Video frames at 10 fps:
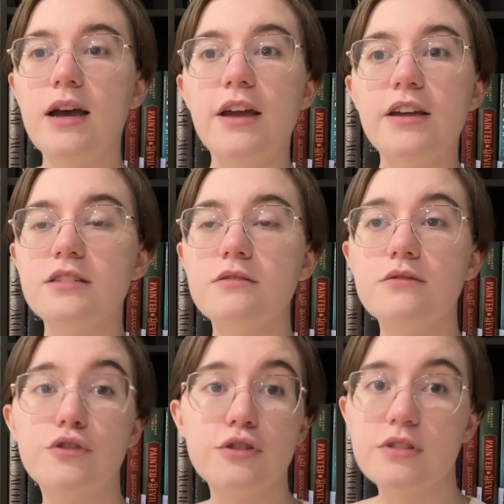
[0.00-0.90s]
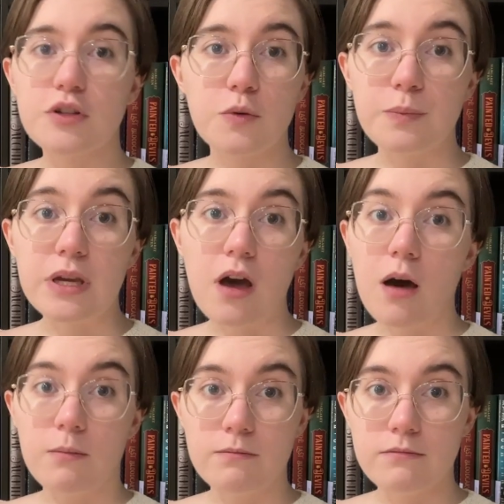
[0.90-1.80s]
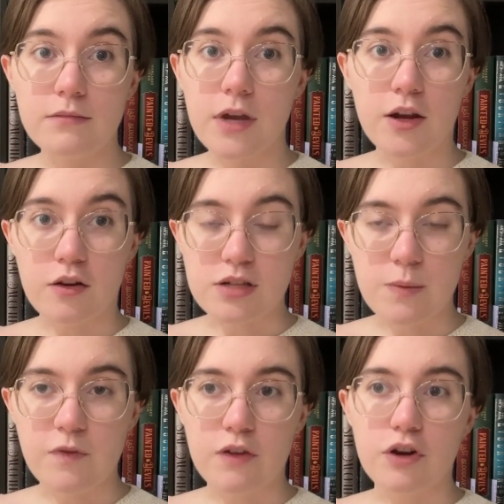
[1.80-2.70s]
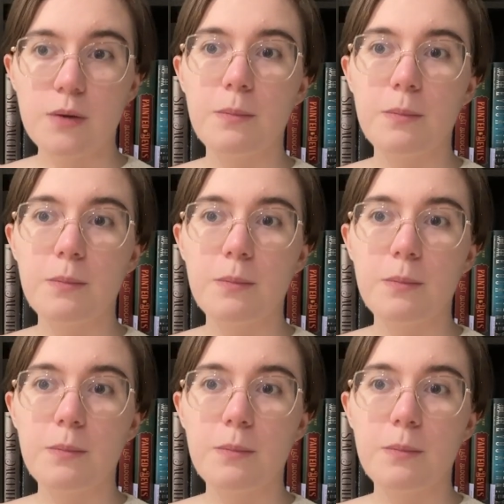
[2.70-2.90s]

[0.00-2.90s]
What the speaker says: it could still become an all-time favorite,